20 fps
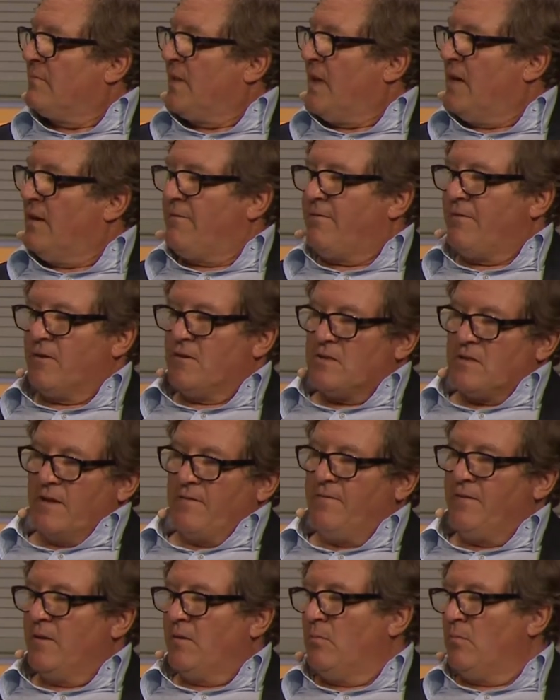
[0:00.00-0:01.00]
And at first, they
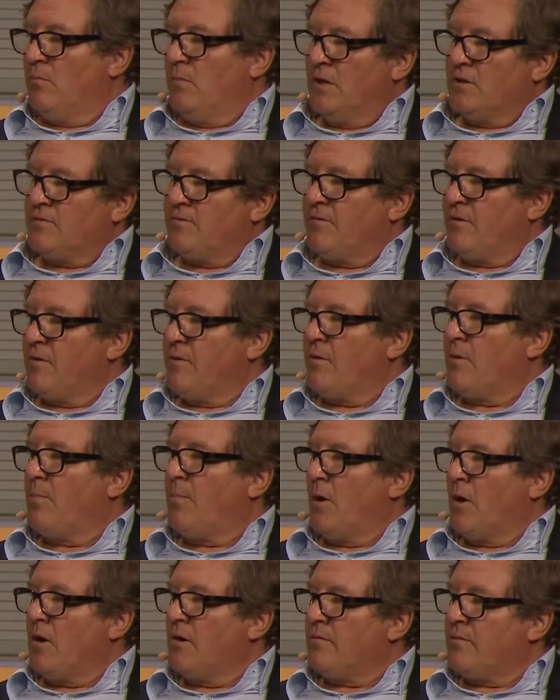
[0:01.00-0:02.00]
feel much further
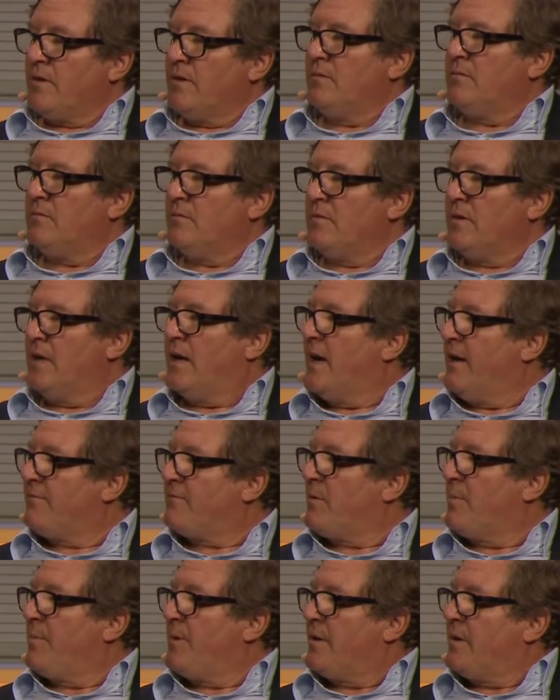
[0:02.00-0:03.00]
apart than
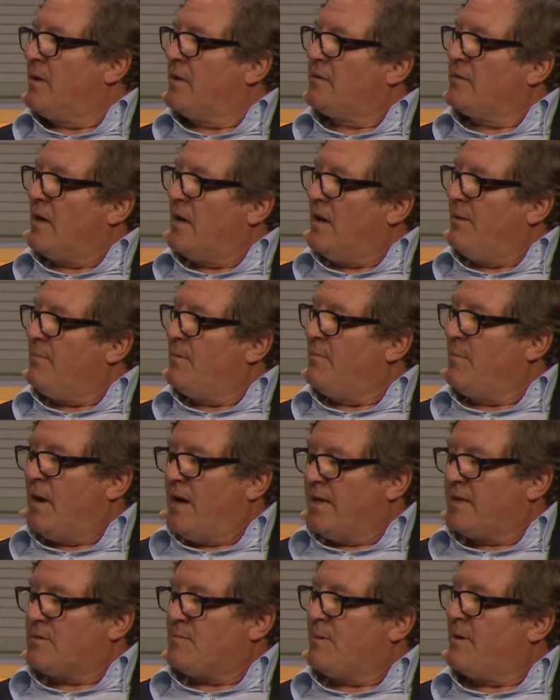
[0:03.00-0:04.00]
after a period of time, in
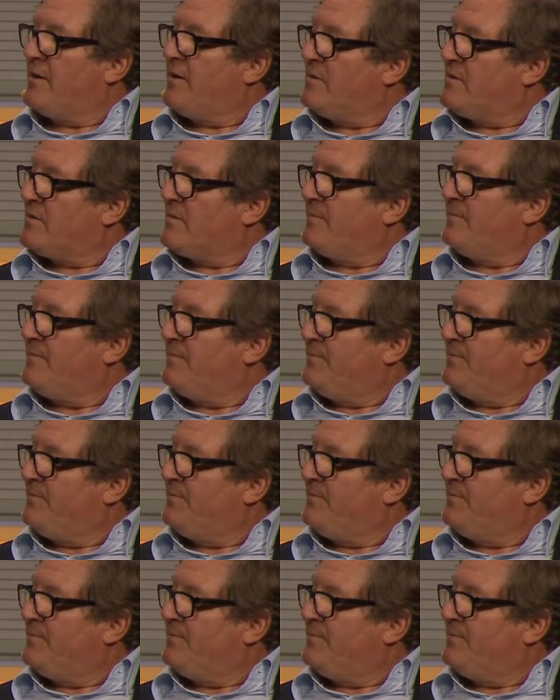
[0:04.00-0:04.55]
my experience.